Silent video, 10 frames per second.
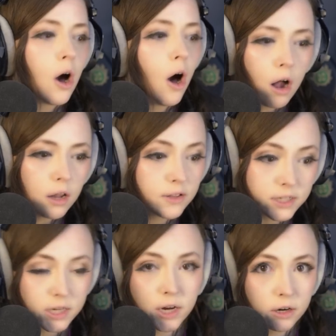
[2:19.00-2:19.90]
all of this
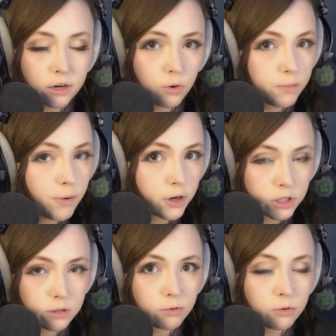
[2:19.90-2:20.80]
gear will be
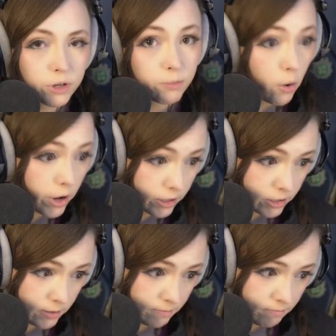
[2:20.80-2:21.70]
purchasable with
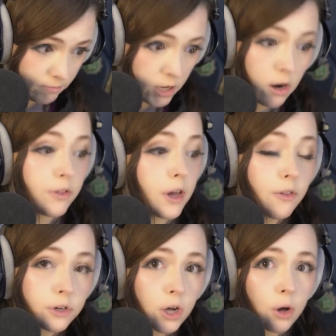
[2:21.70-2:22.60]
poetics, and all the
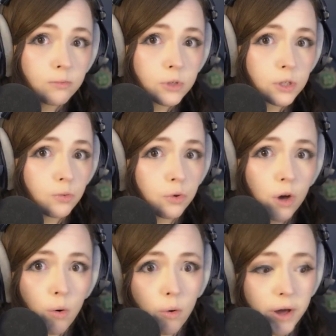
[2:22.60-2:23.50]
other tomes will
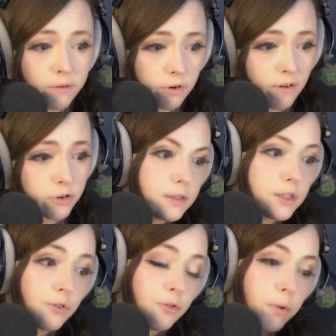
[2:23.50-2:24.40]
go away forever.
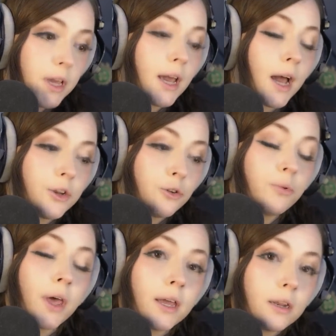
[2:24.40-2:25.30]
So for me, I do
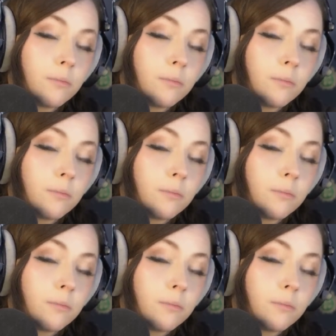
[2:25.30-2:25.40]
plan to